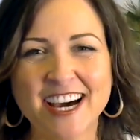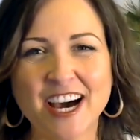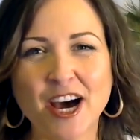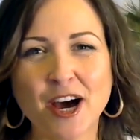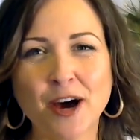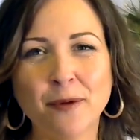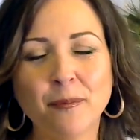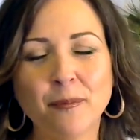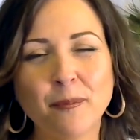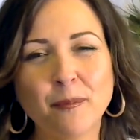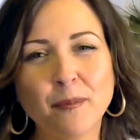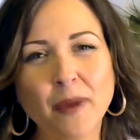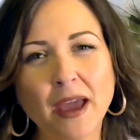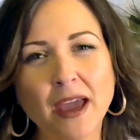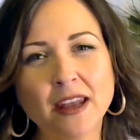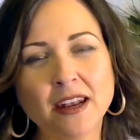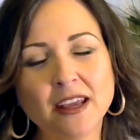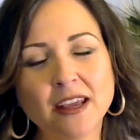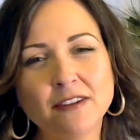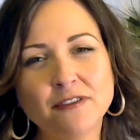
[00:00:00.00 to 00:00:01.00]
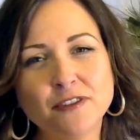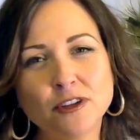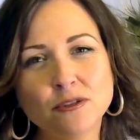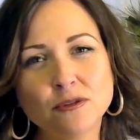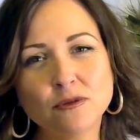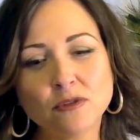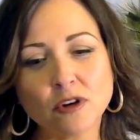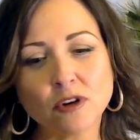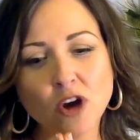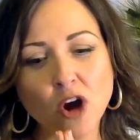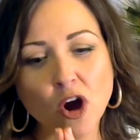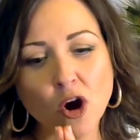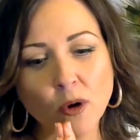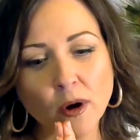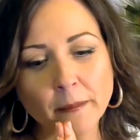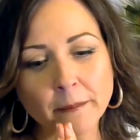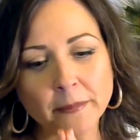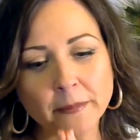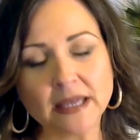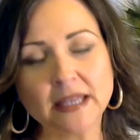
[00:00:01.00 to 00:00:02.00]
And if you go
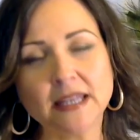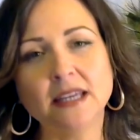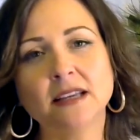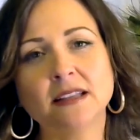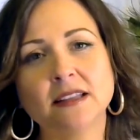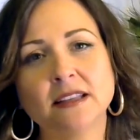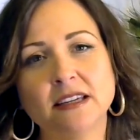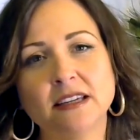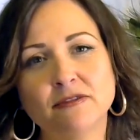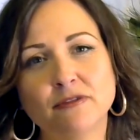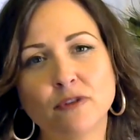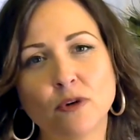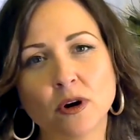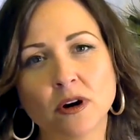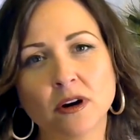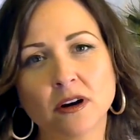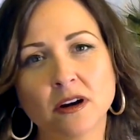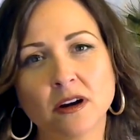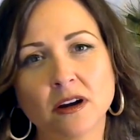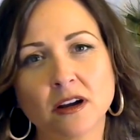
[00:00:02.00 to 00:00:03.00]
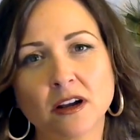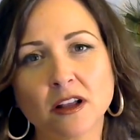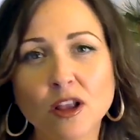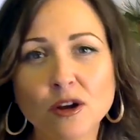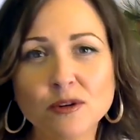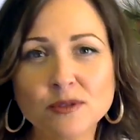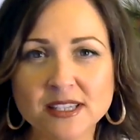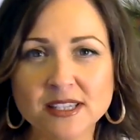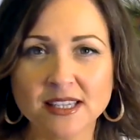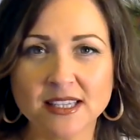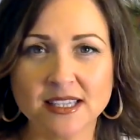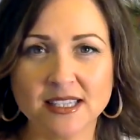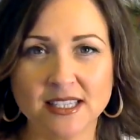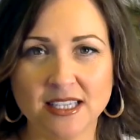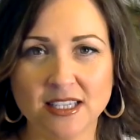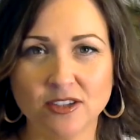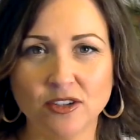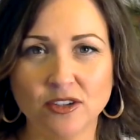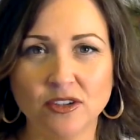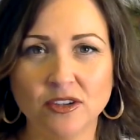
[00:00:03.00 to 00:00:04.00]
immediately for closing the
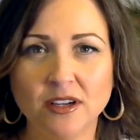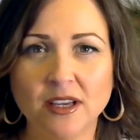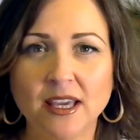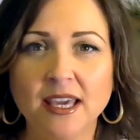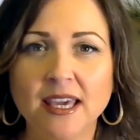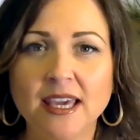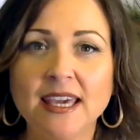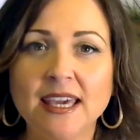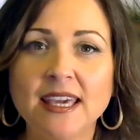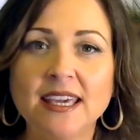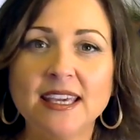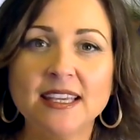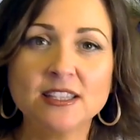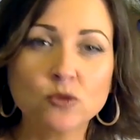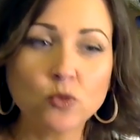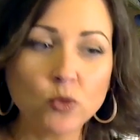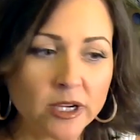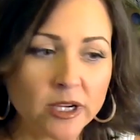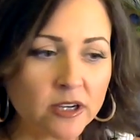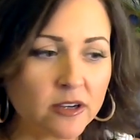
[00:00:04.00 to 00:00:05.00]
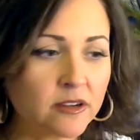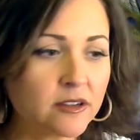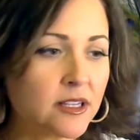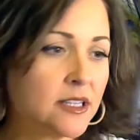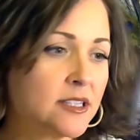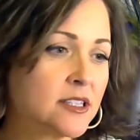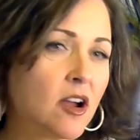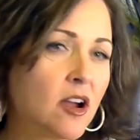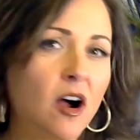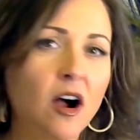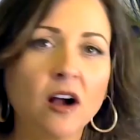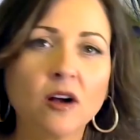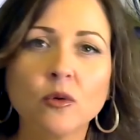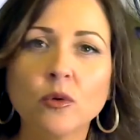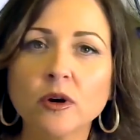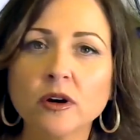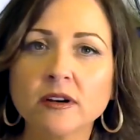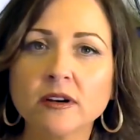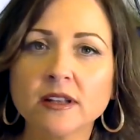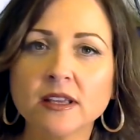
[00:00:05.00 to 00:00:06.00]
deal, it's weird, it's
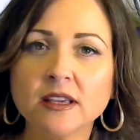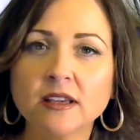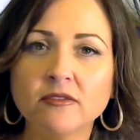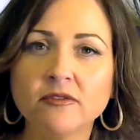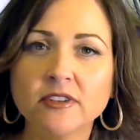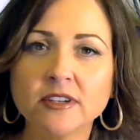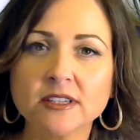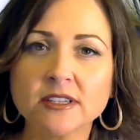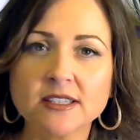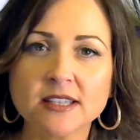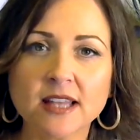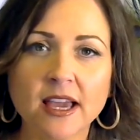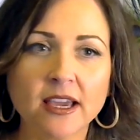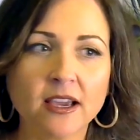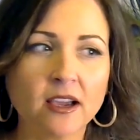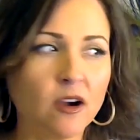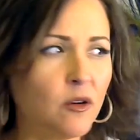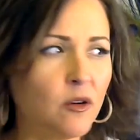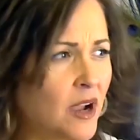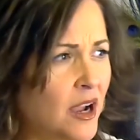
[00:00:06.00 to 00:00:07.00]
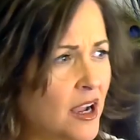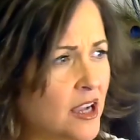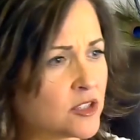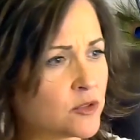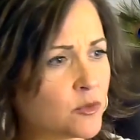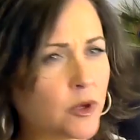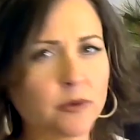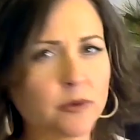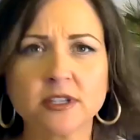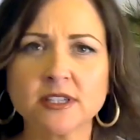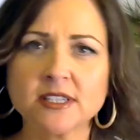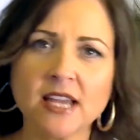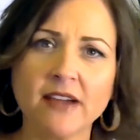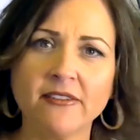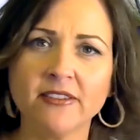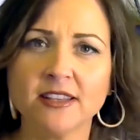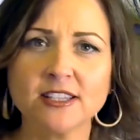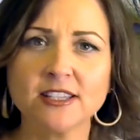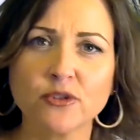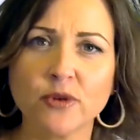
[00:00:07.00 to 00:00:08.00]
awkward, it feels like, oh gosh, we were just
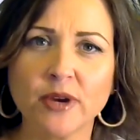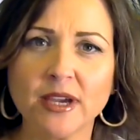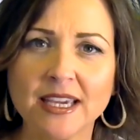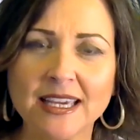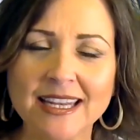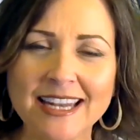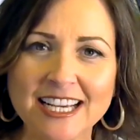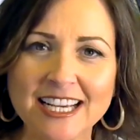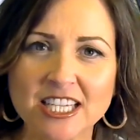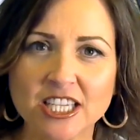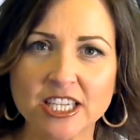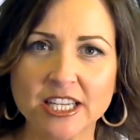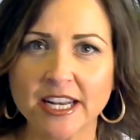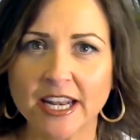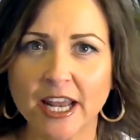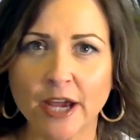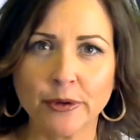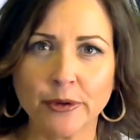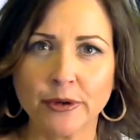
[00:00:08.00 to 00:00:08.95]
having this great connection and now